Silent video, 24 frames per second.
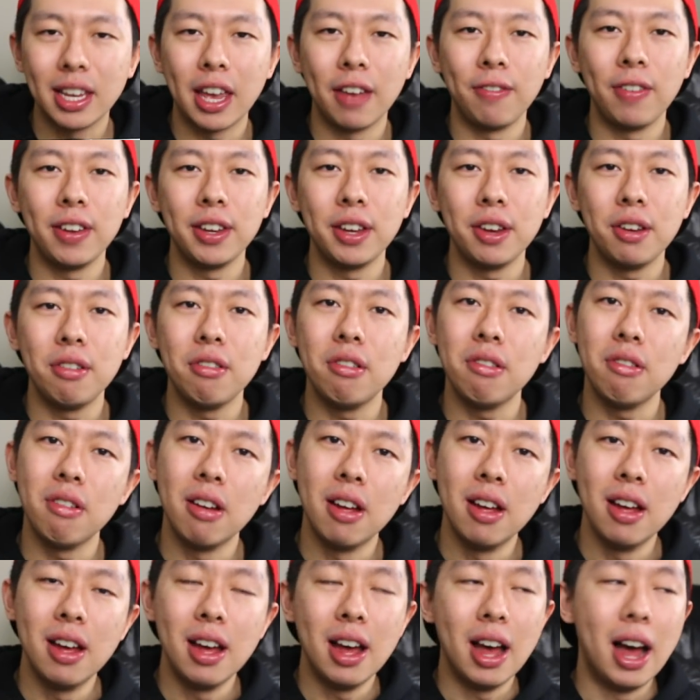Giving you
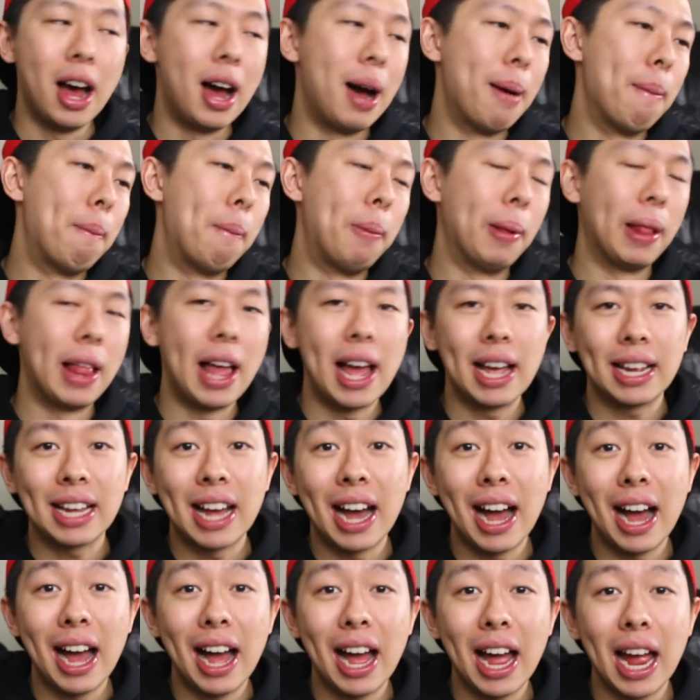a black
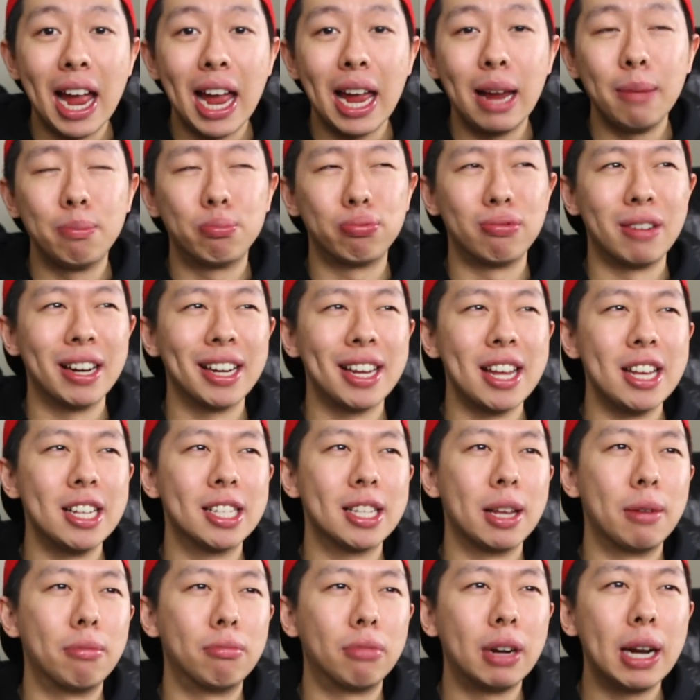eye, breaking
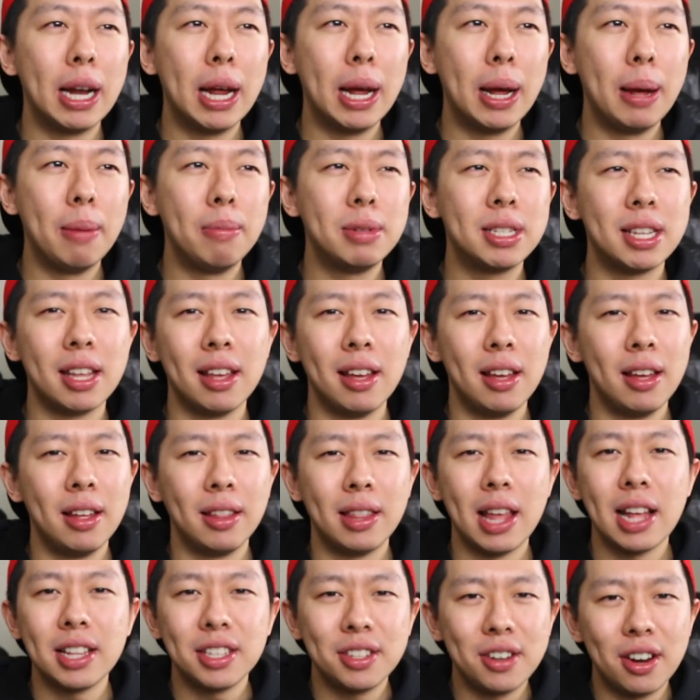some ribs,
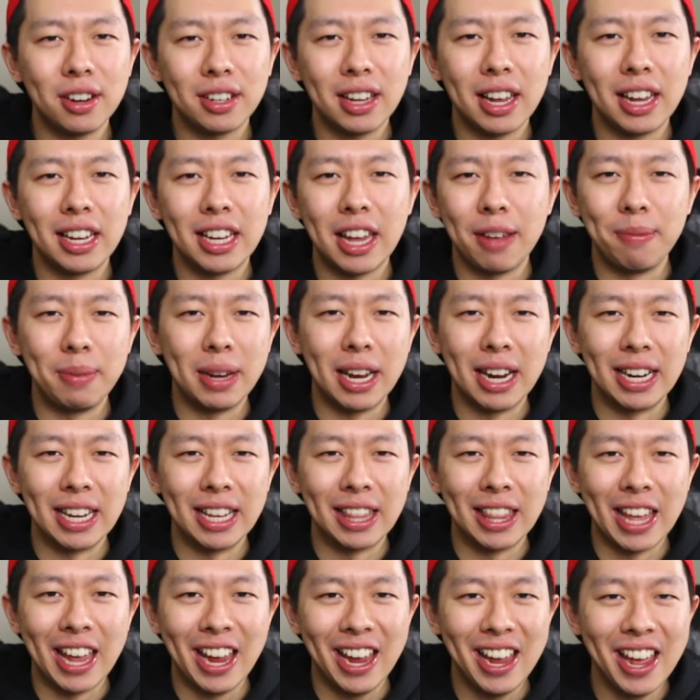that's not gonna give me
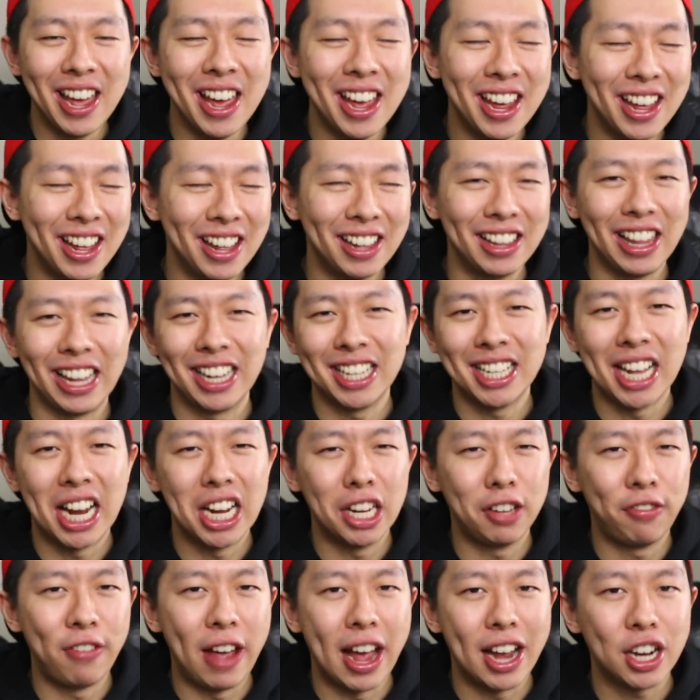anything.
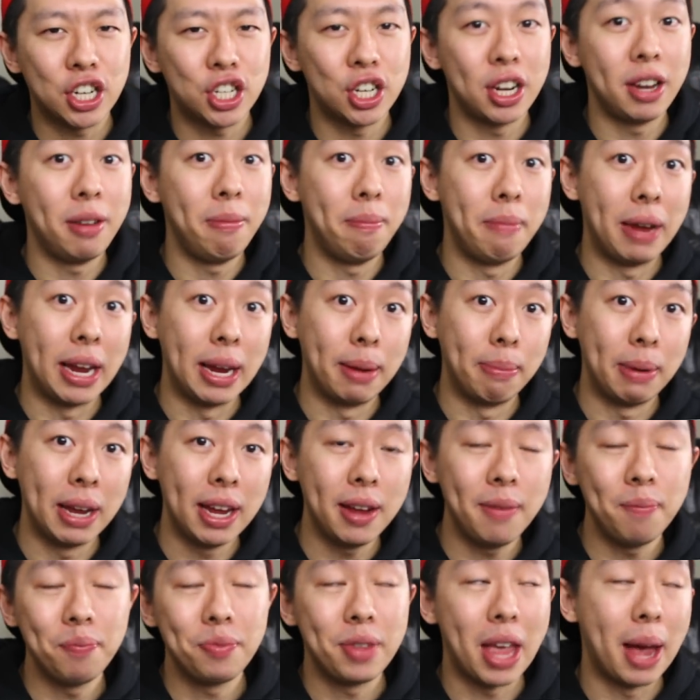Satisfaction,
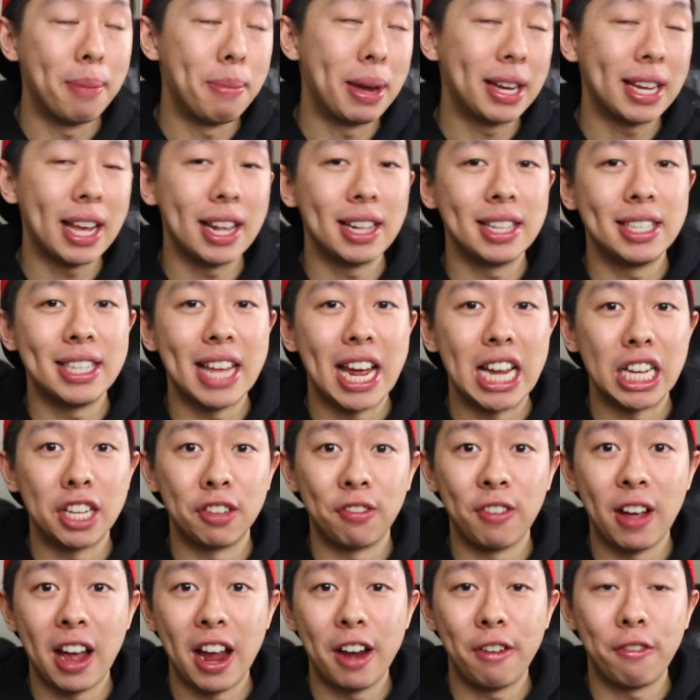maybe. I might get
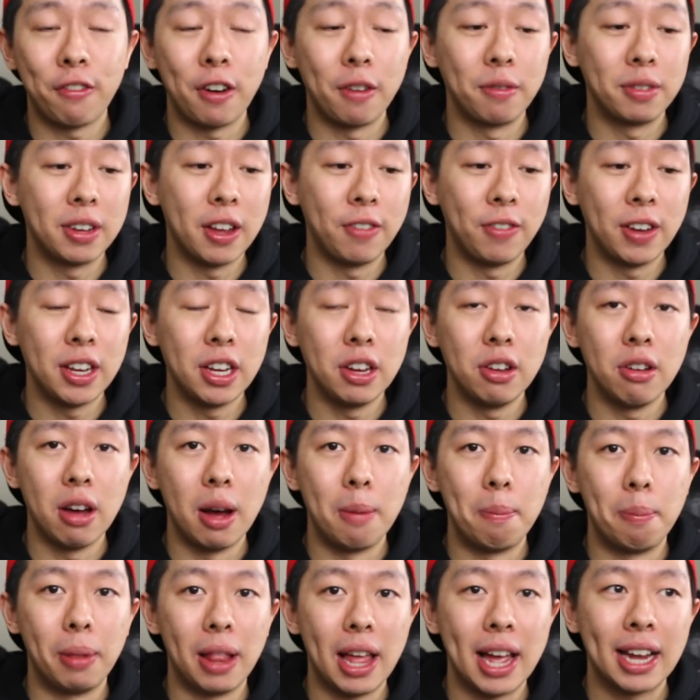satisfied from giving you
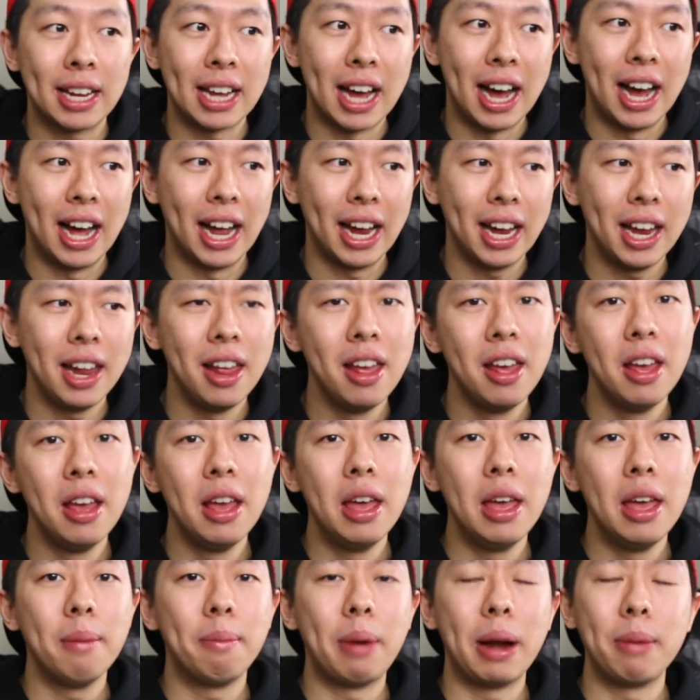a black eye,
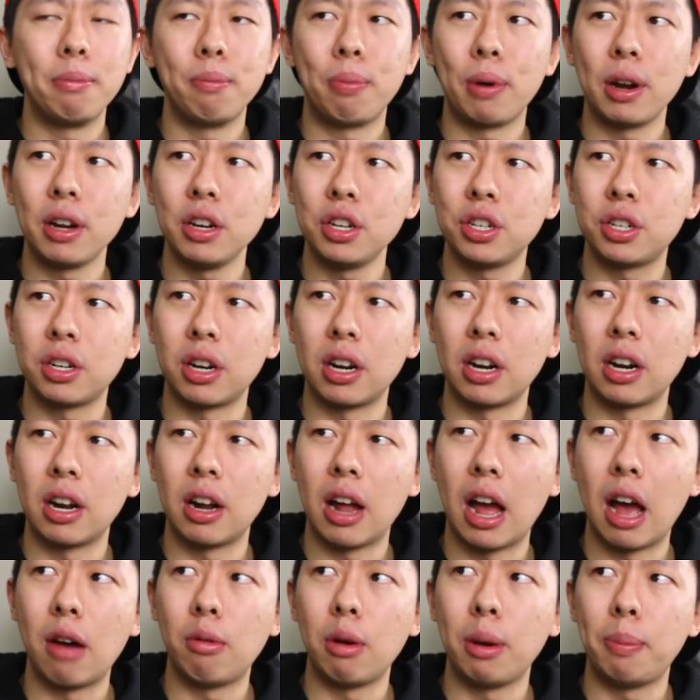but I'm pretty
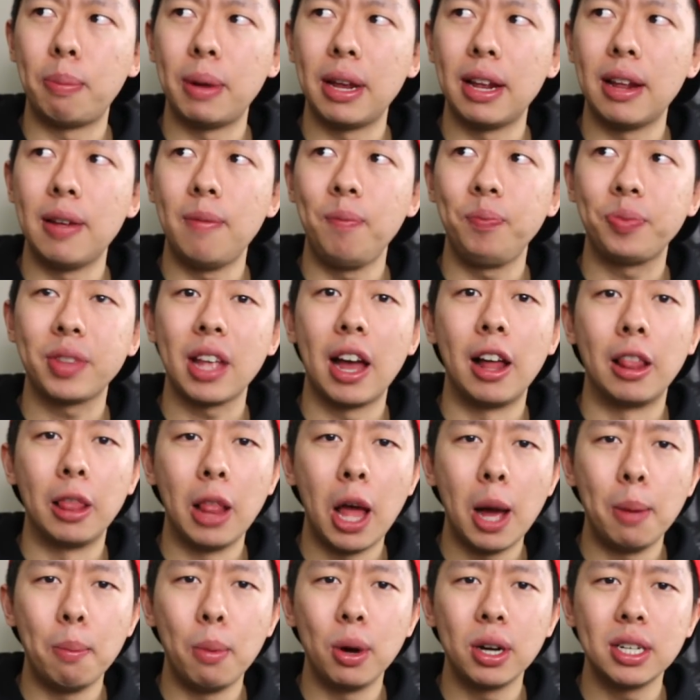sure I would be a
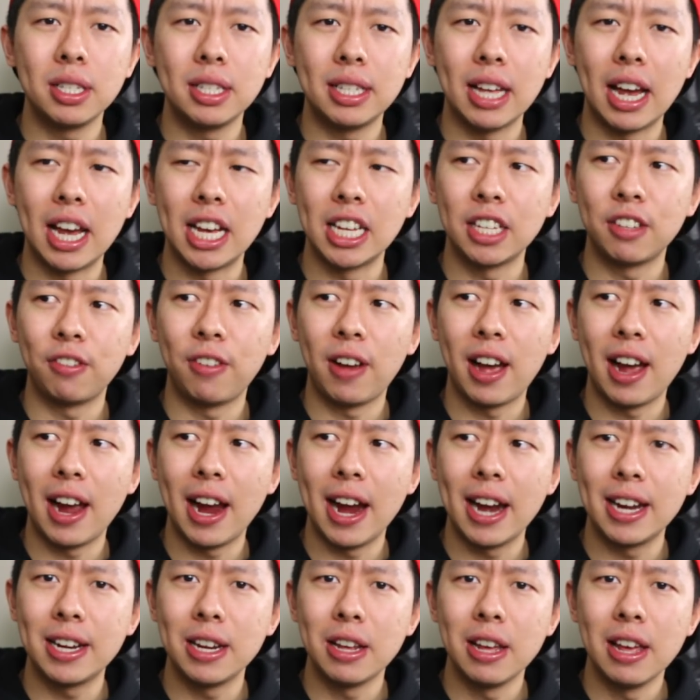lot more
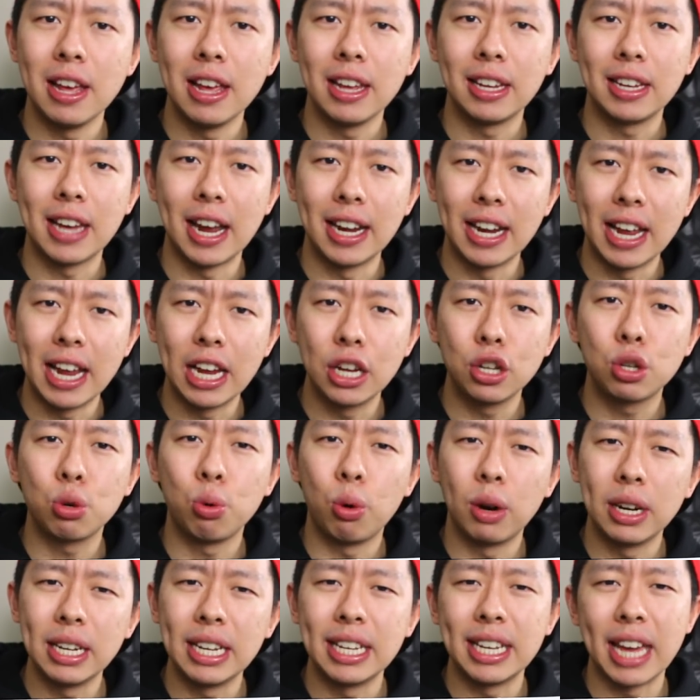satisfied getting
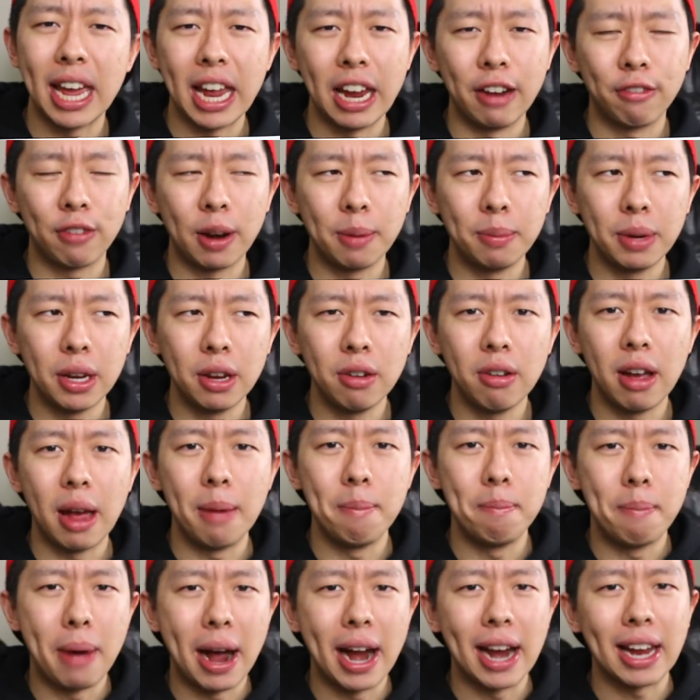20K from you
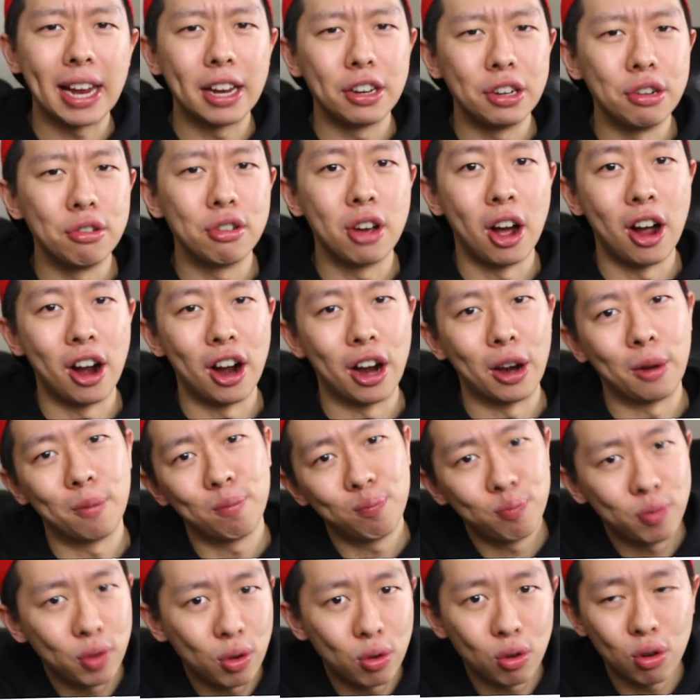and buying a new car.
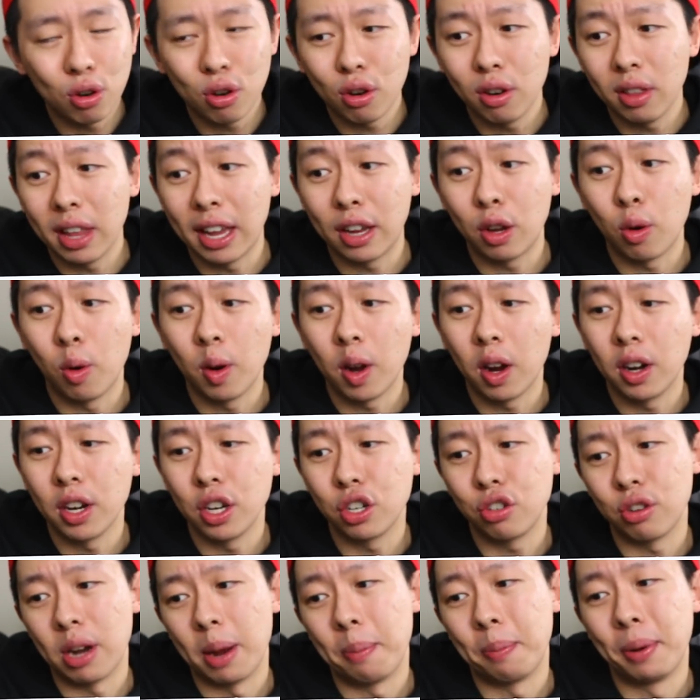Or going on
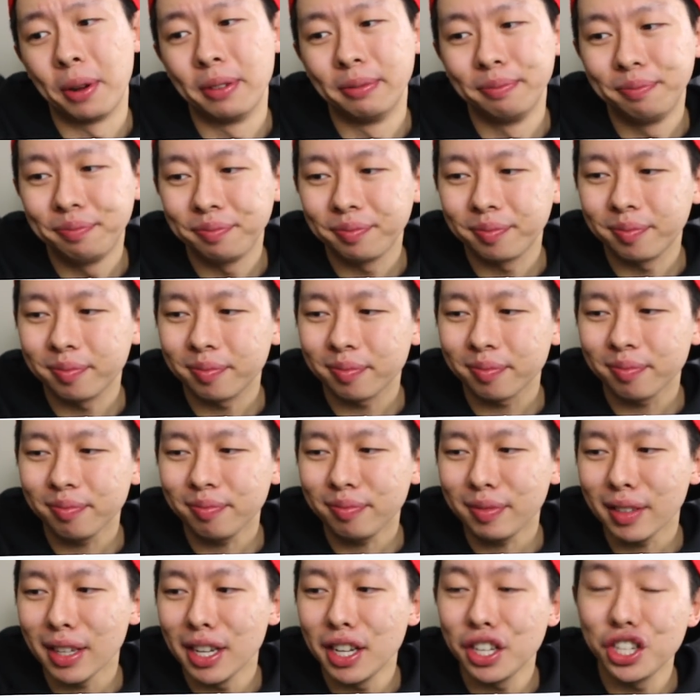a trip.
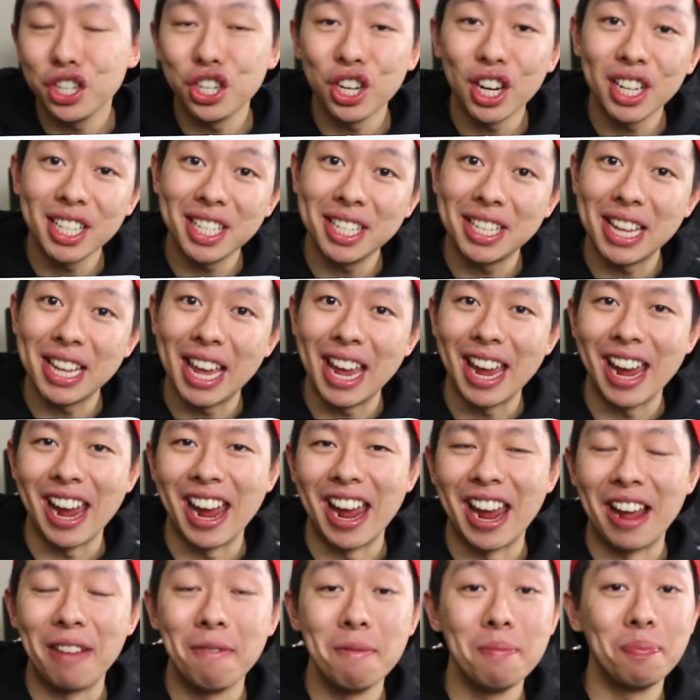Just
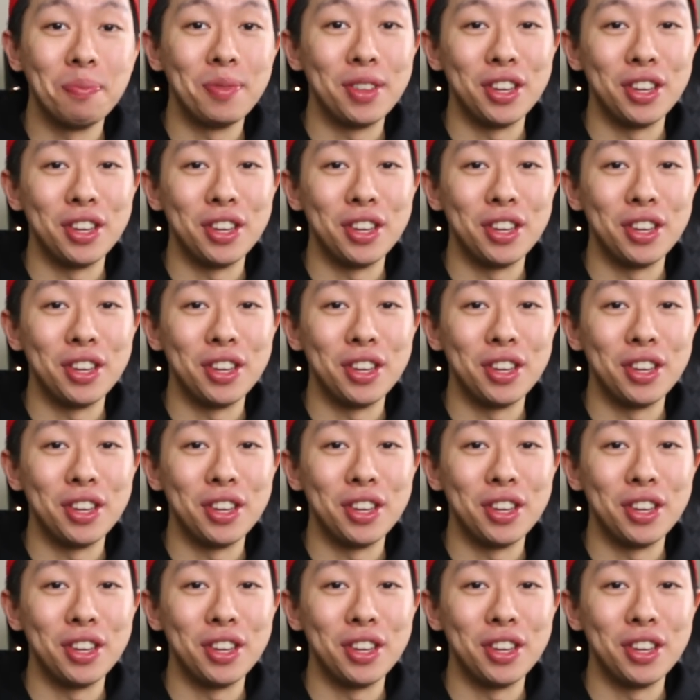saying.